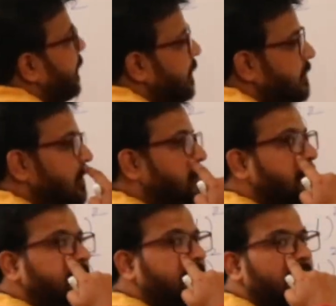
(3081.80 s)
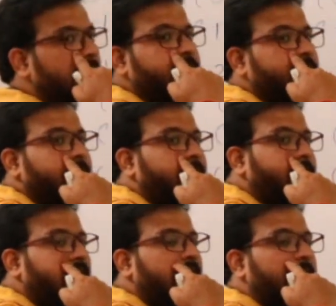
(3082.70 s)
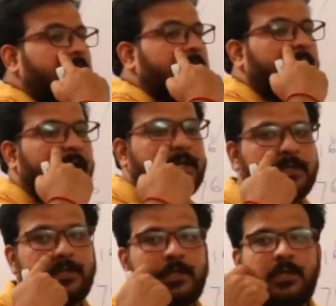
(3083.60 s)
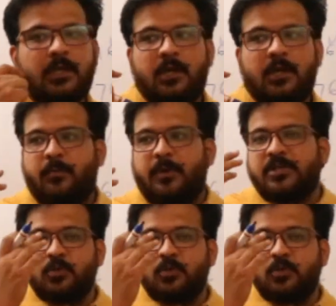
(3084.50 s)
6 plus 9 is 15, correct? Please do the